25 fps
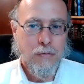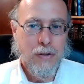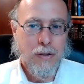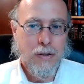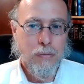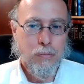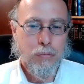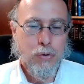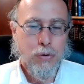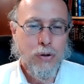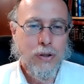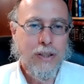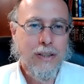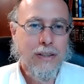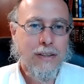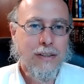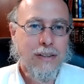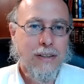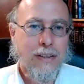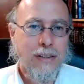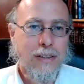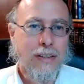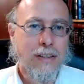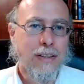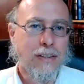But the point
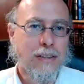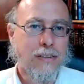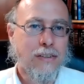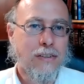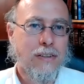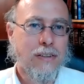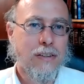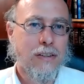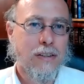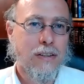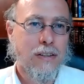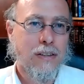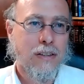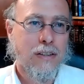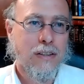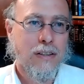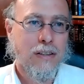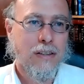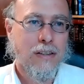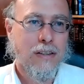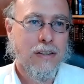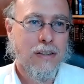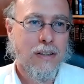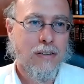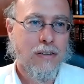is
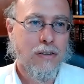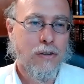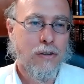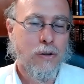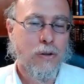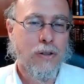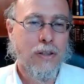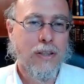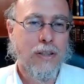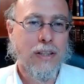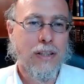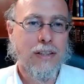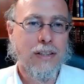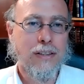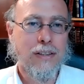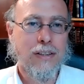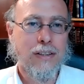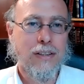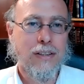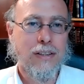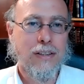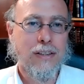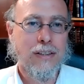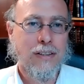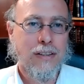that the Torah
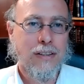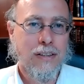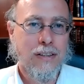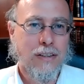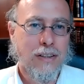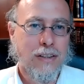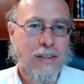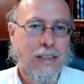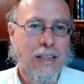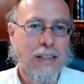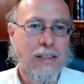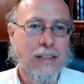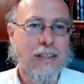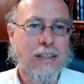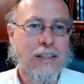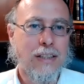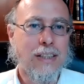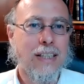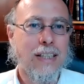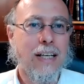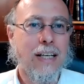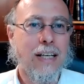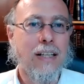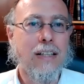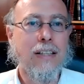is, in a sense,
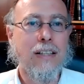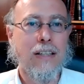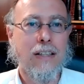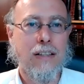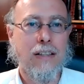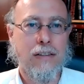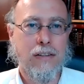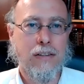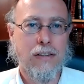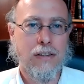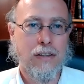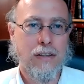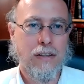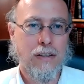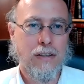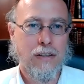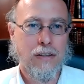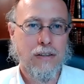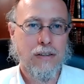telling us